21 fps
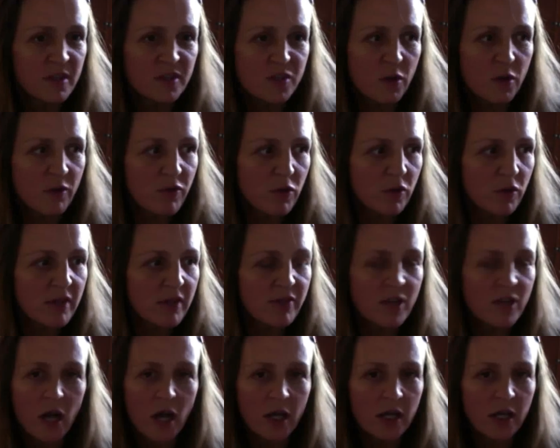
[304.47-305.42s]
so if you leave
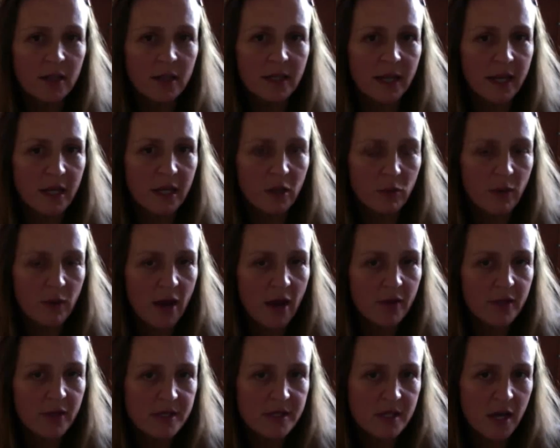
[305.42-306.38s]
an onion laying
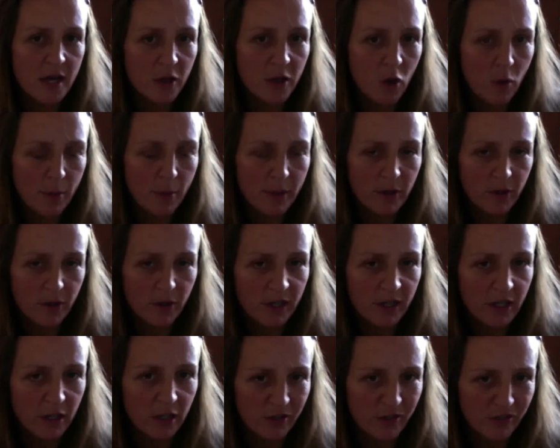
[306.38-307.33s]
around that's cut open or
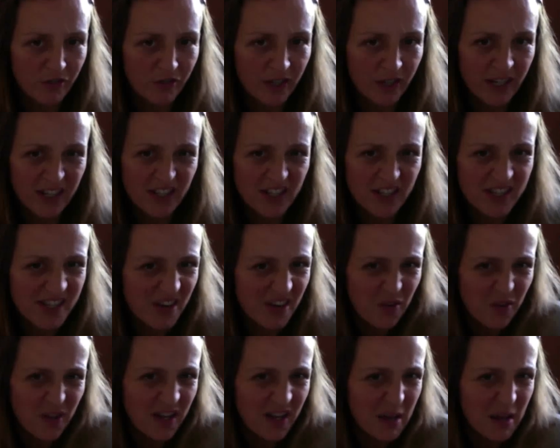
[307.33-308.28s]
in your fridge, it's
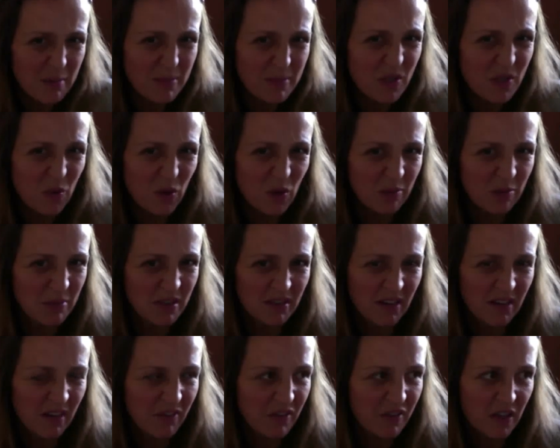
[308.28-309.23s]
already absorbed
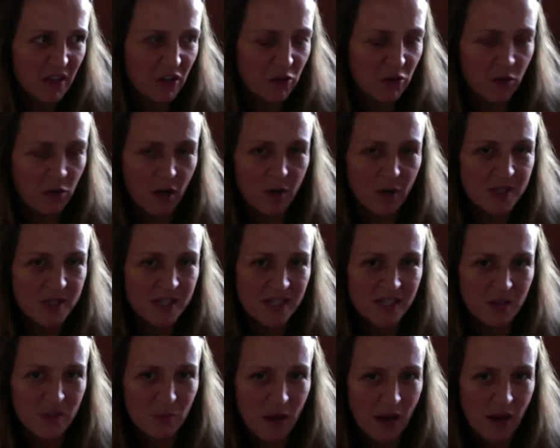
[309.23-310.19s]
everything gross
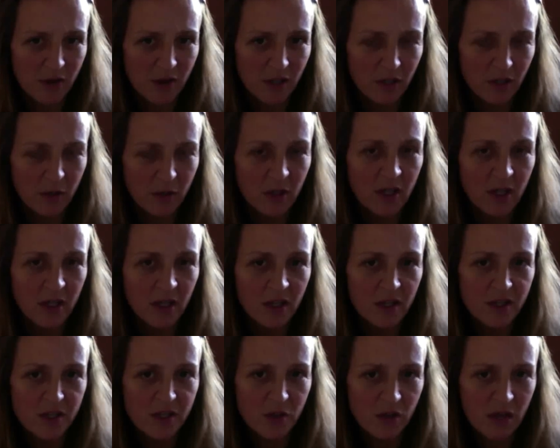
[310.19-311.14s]
that's around you.
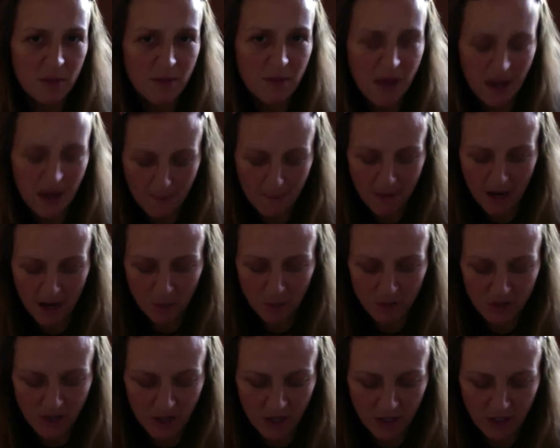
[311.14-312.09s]
So keep that in mind
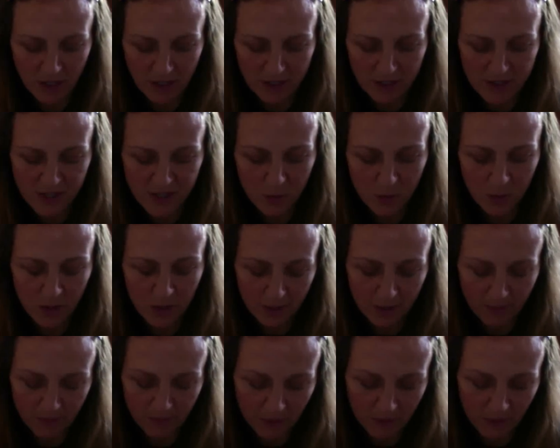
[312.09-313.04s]
with onions. You want
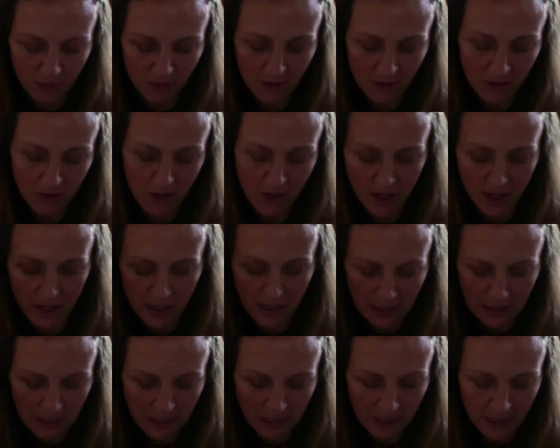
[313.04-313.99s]
to cut it
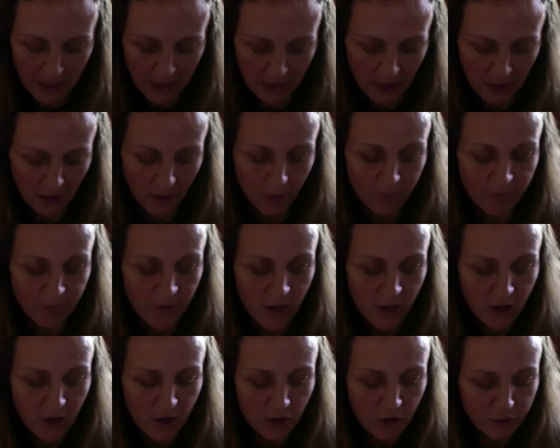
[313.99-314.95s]
and get it in you.
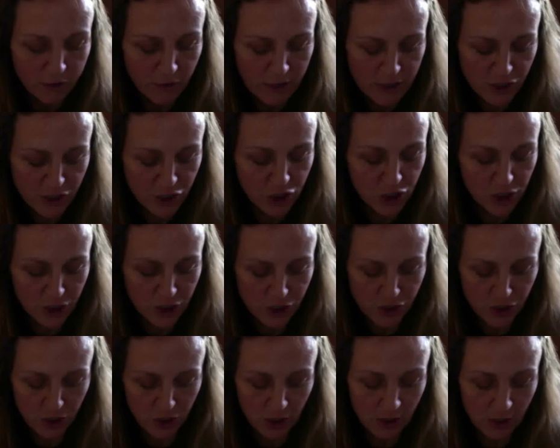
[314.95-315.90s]
Fresh
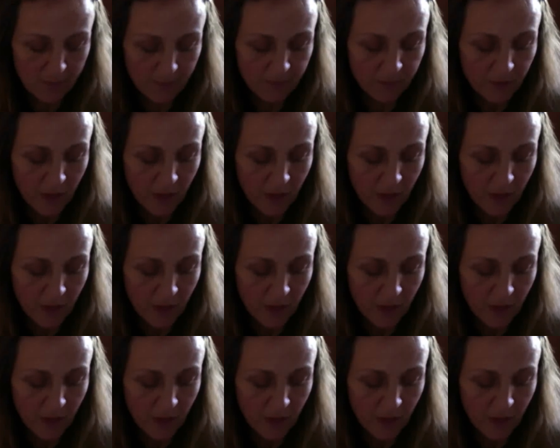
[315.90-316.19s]
ginger.